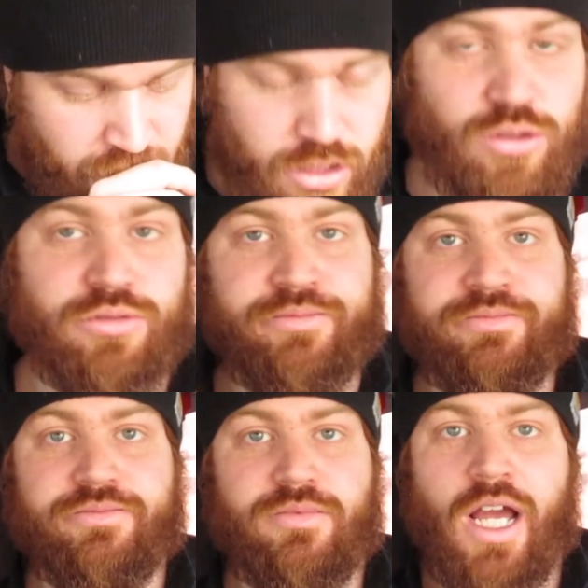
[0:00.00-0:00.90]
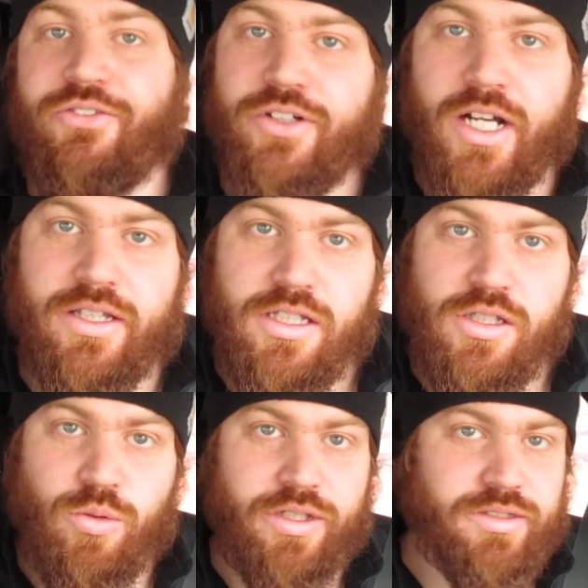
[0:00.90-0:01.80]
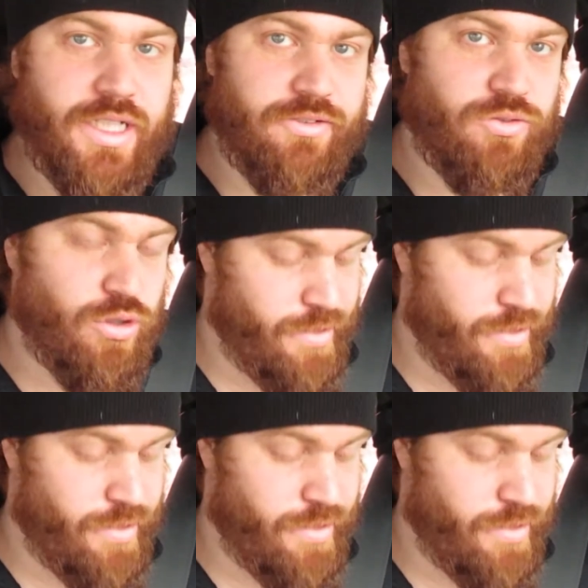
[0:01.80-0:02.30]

Oh, I forgot the WeatherTech floor